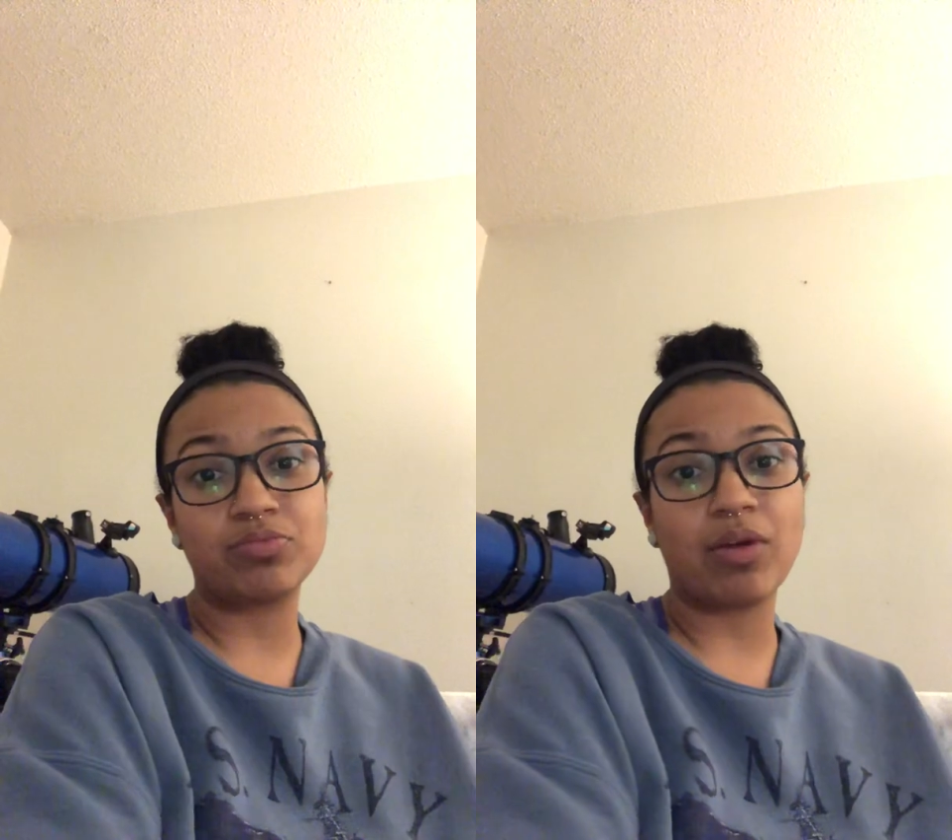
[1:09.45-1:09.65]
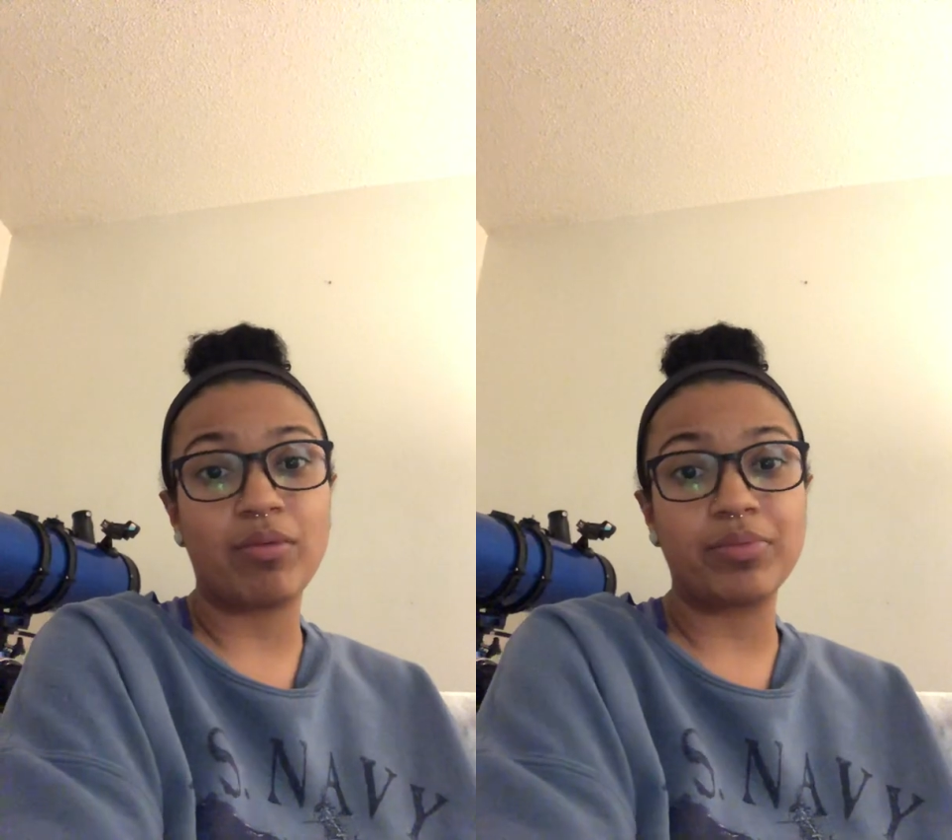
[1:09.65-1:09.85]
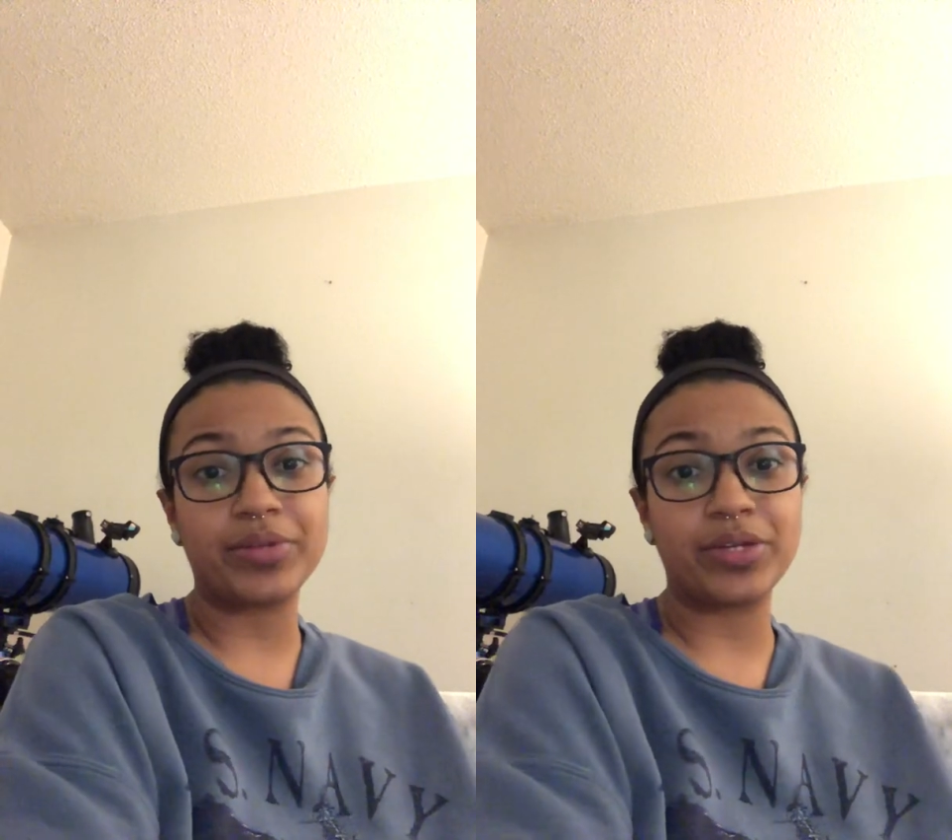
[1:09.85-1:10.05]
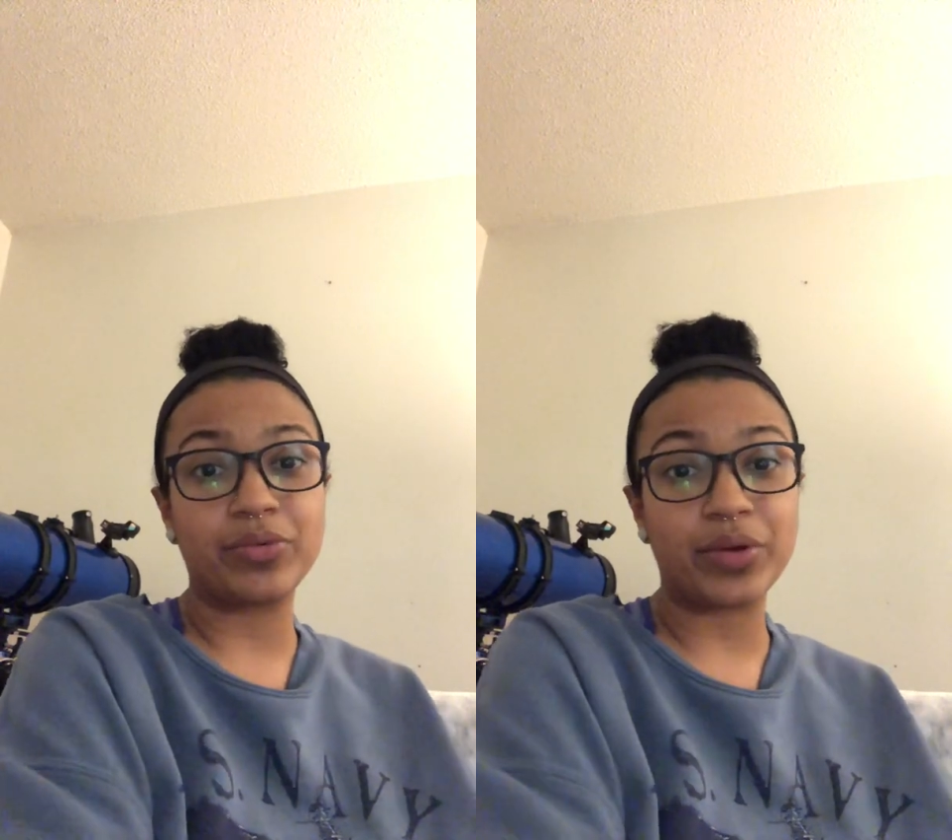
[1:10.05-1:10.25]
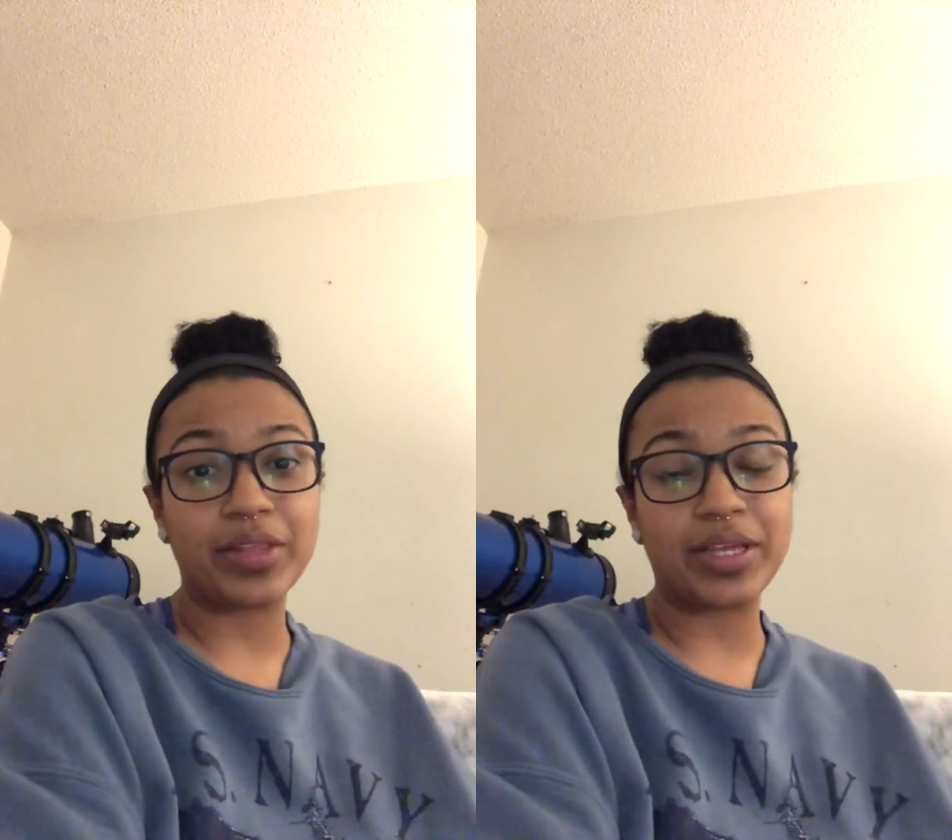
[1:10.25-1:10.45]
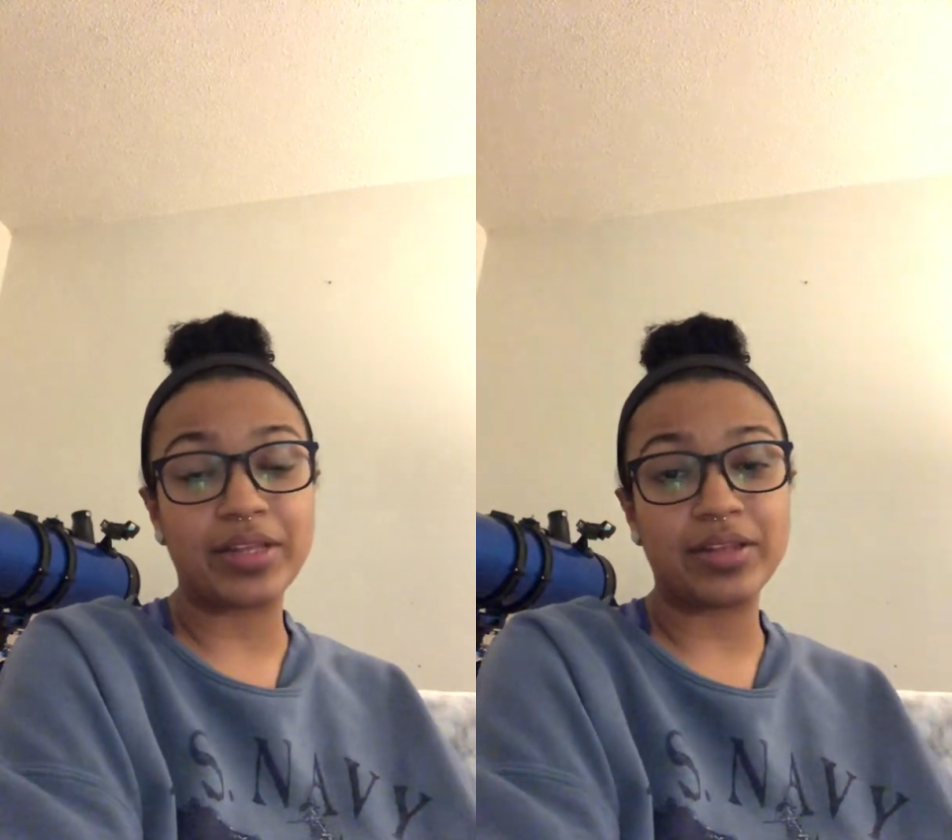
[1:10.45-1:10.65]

probably one that